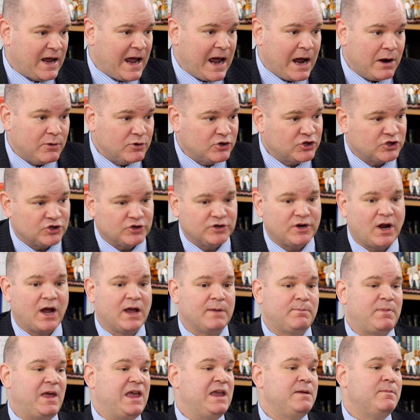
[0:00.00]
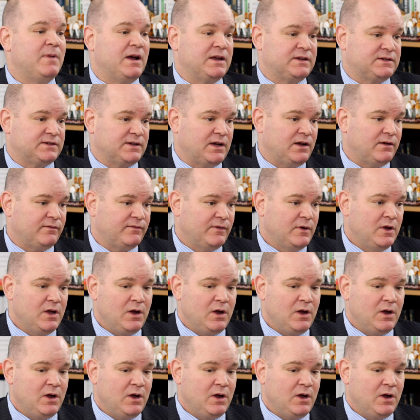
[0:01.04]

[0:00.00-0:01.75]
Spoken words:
how should I pay myself.